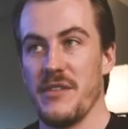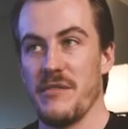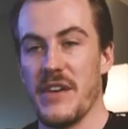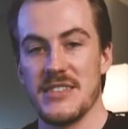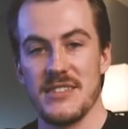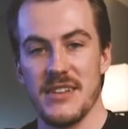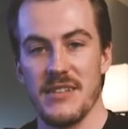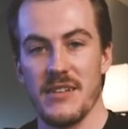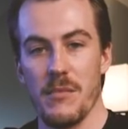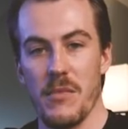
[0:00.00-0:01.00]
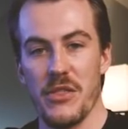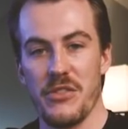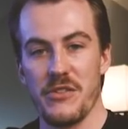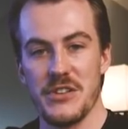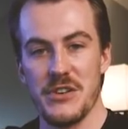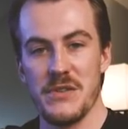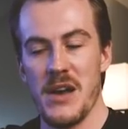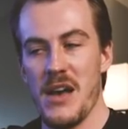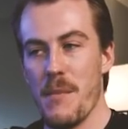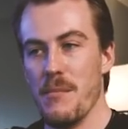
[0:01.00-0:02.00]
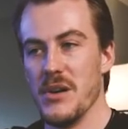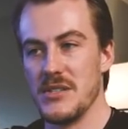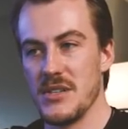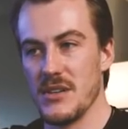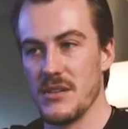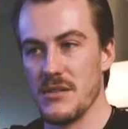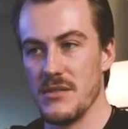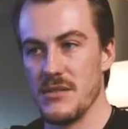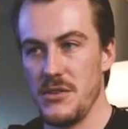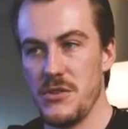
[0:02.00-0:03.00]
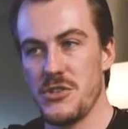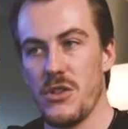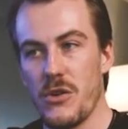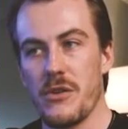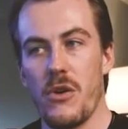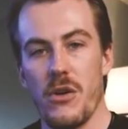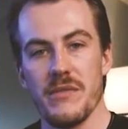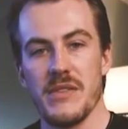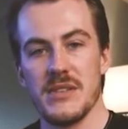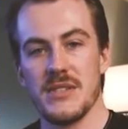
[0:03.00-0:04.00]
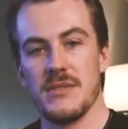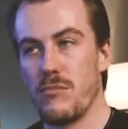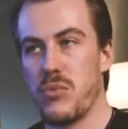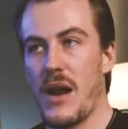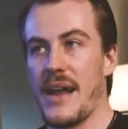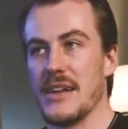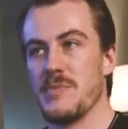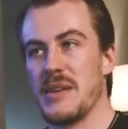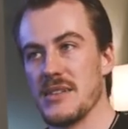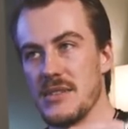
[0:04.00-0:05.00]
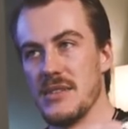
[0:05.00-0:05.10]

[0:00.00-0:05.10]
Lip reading: invest in a month or two. But you should learn all of these brackets, because